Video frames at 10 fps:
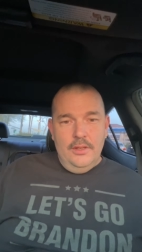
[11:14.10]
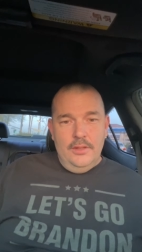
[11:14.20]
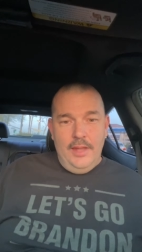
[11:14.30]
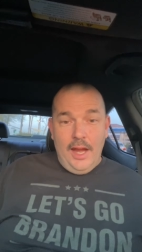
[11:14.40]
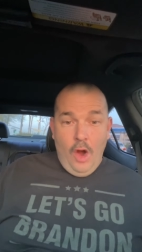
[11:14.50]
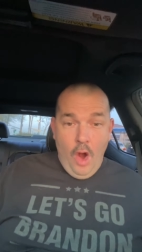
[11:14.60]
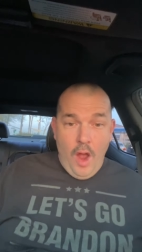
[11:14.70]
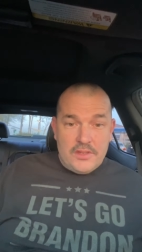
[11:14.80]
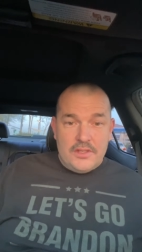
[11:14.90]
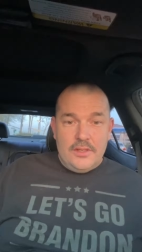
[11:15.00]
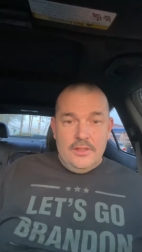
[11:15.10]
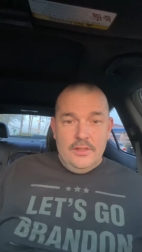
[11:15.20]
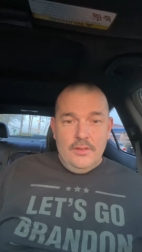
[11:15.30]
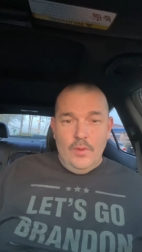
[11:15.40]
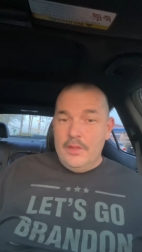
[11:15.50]
That cost.
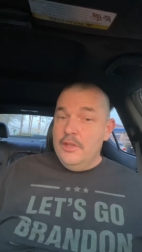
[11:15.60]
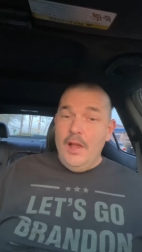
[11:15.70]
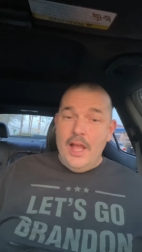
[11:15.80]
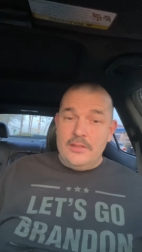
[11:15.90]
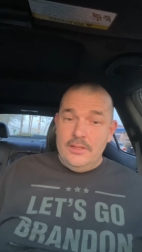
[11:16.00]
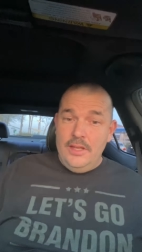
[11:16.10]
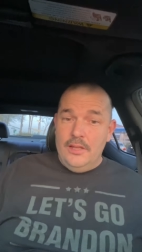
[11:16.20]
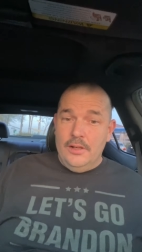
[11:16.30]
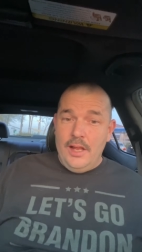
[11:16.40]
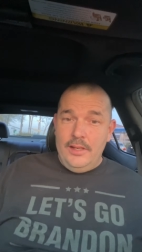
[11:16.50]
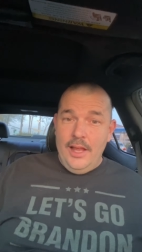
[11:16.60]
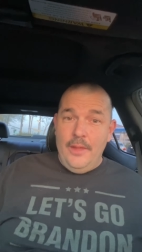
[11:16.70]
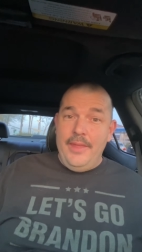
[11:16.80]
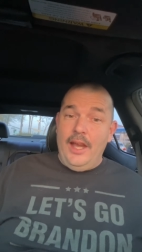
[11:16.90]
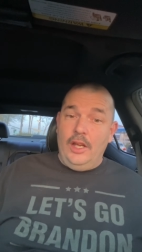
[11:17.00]
Whether you guys see it or not now,
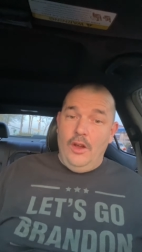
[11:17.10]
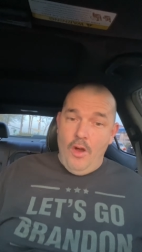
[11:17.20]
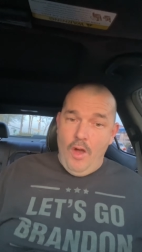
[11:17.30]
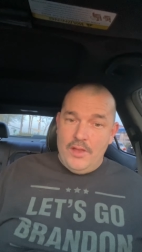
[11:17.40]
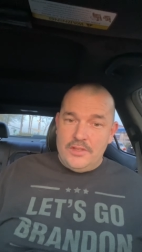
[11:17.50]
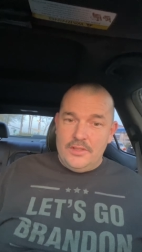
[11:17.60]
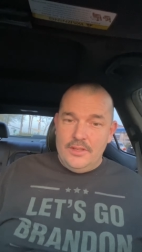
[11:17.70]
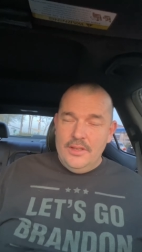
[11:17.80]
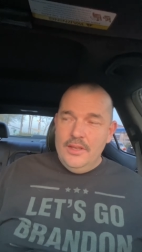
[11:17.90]
that cost.